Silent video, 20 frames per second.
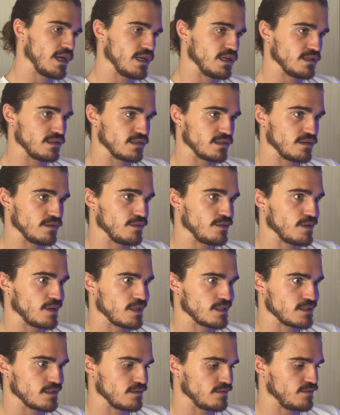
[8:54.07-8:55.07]
it still
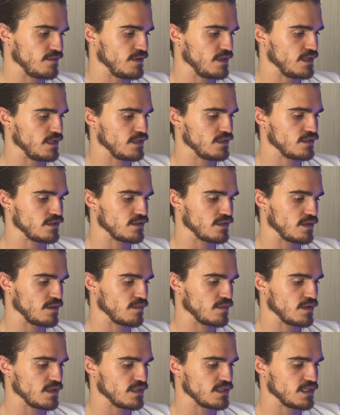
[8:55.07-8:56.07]
hasn't finished, so I'm
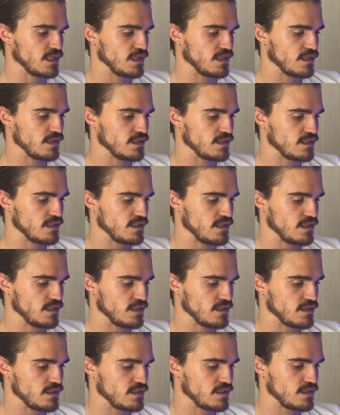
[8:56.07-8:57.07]
gonna say this
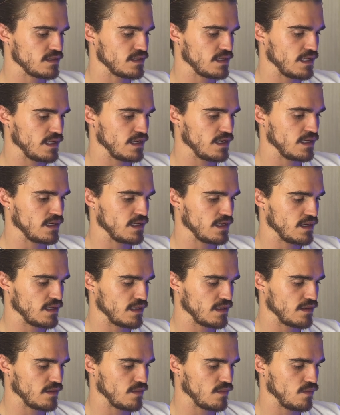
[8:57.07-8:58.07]
is
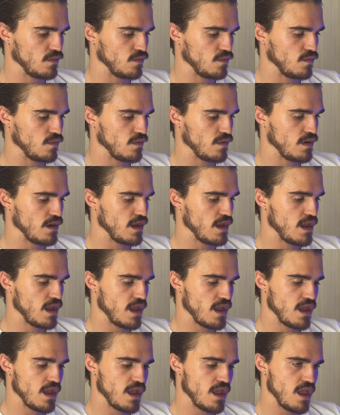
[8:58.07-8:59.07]
taking
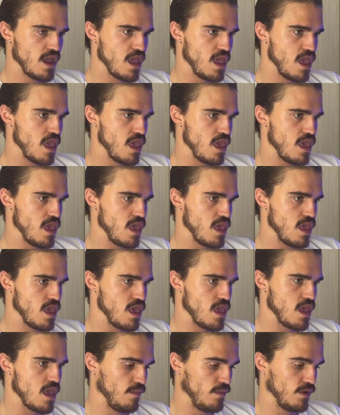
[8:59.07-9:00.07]

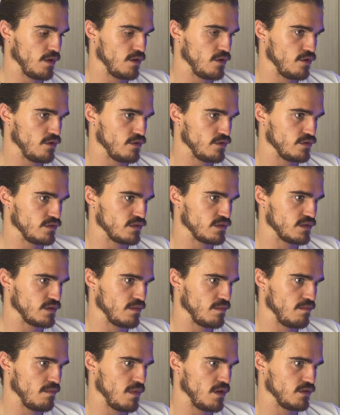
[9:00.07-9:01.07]
way. I'm gonna use
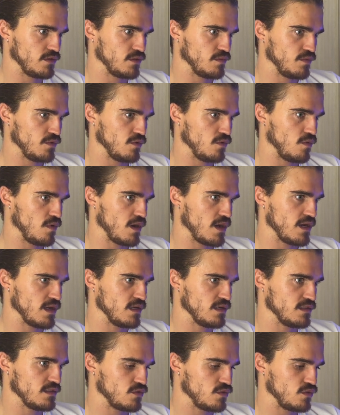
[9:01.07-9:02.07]
multiple
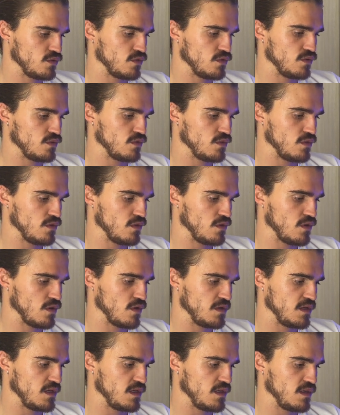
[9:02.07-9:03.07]
Y's to lock
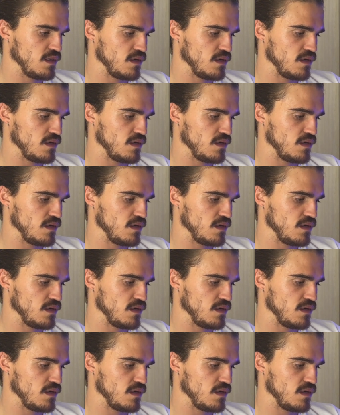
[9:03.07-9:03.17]
the